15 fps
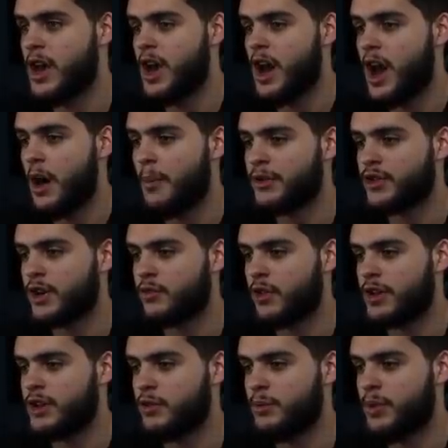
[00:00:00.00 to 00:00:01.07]
I'm going to try to run
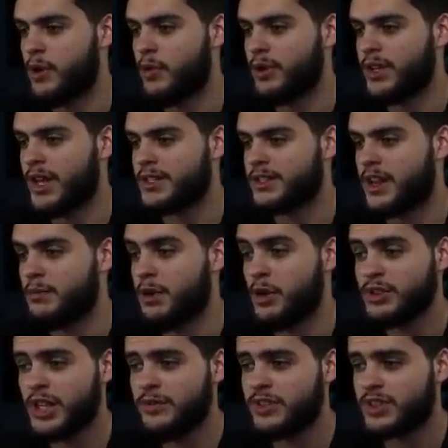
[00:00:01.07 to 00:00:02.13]
here with Bo one last time. Bo's
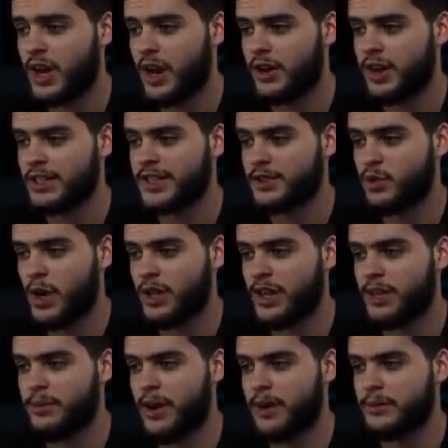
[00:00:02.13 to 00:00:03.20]
not even tired, guys. That's what I like
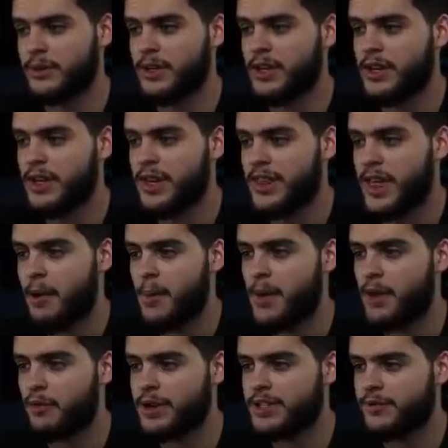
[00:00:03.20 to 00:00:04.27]
about him. That might be a
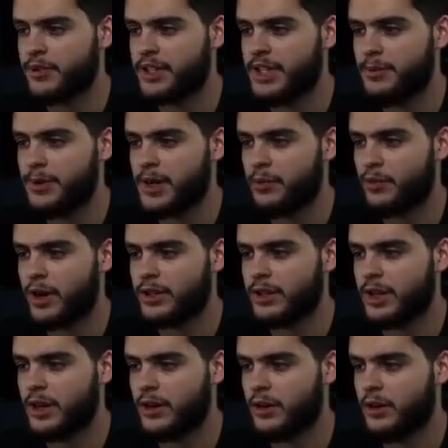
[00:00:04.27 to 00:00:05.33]
reason for keeping him right
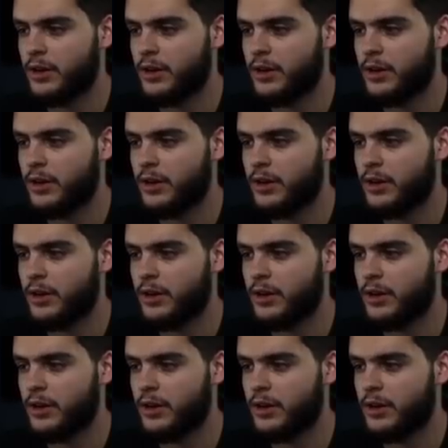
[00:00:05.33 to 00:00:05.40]
there.